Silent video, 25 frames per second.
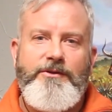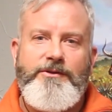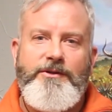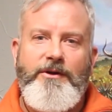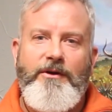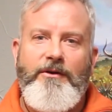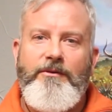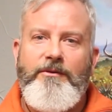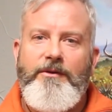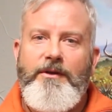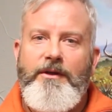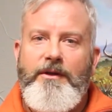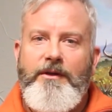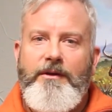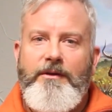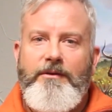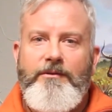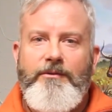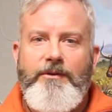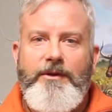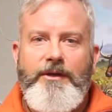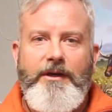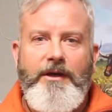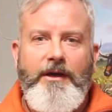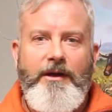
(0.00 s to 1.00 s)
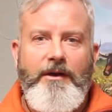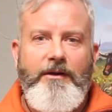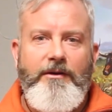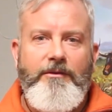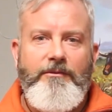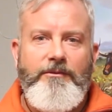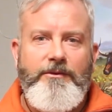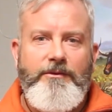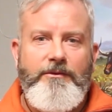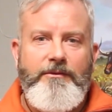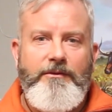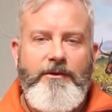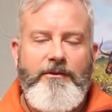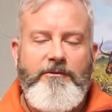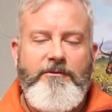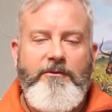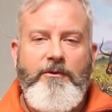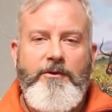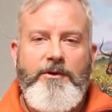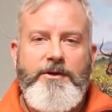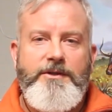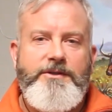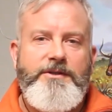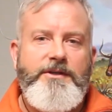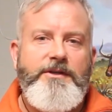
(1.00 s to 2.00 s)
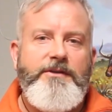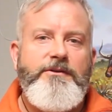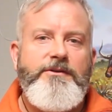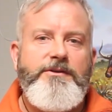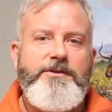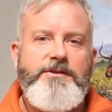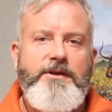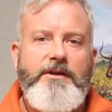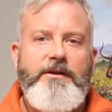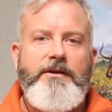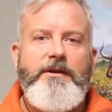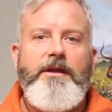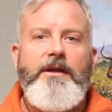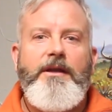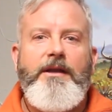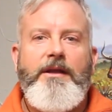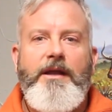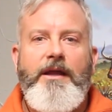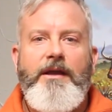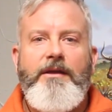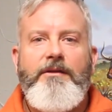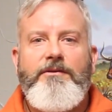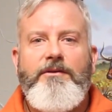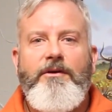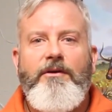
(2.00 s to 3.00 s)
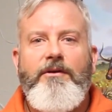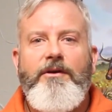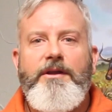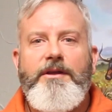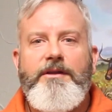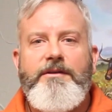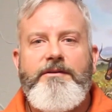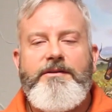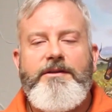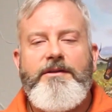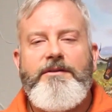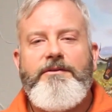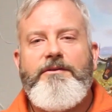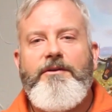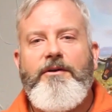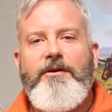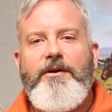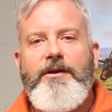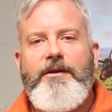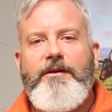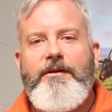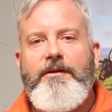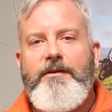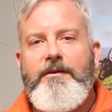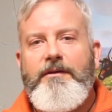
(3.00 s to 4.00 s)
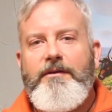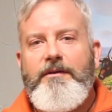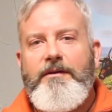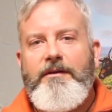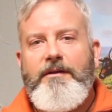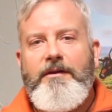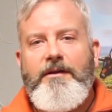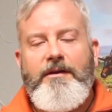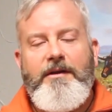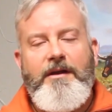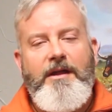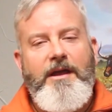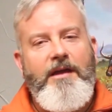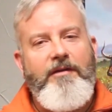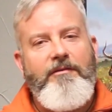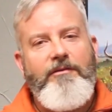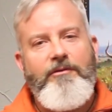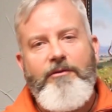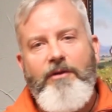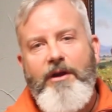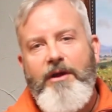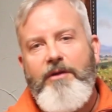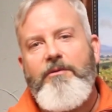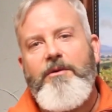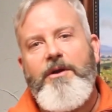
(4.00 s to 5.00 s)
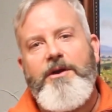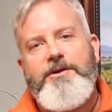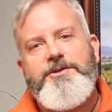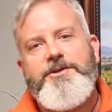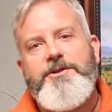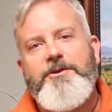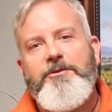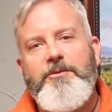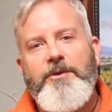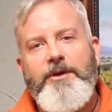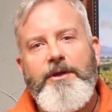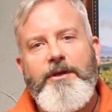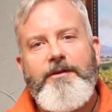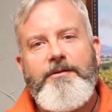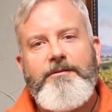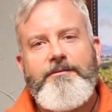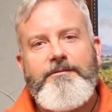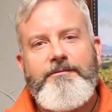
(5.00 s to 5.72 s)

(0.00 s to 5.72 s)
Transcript: So we'll look forward to seeing you Sunday at 8:30 and 10:30. And have a great rest of your week.